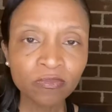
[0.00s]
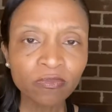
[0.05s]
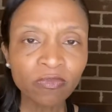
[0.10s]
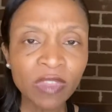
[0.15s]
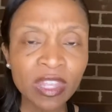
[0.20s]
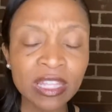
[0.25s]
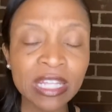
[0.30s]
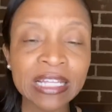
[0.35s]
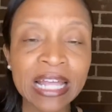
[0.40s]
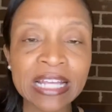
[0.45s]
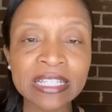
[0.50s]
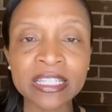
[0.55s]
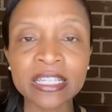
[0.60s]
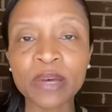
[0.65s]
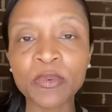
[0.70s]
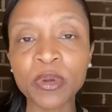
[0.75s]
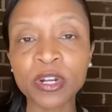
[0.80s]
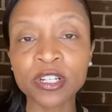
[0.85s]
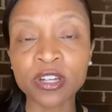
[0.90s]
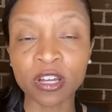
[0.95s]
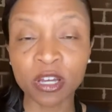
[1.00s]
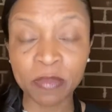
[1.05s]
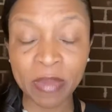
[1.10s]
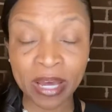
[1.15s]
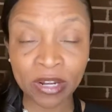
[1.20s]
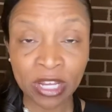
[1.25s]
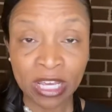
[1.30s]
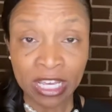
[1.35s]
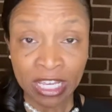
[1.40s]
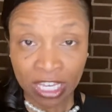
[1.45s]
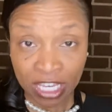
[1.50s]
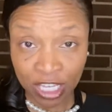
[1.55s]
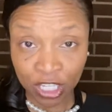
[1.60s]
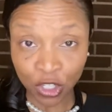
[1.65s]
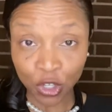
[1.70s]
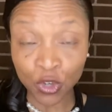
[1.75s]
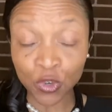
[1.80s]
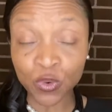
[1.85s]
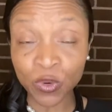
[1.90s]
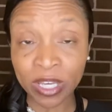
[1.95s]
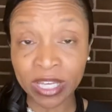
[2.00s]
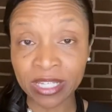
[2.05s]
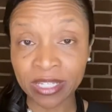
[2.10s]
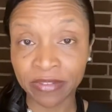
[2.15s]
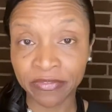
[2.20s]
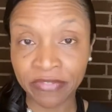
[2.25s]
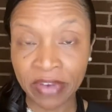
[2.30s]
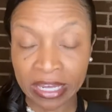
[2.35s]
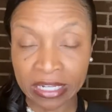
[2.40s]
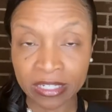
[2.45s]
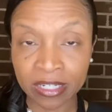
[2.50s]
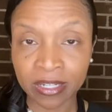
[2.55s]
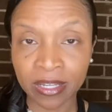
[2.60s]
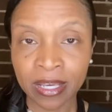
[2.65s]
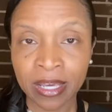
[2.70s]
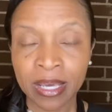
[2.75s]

The last thing I want to talk about is who is affected.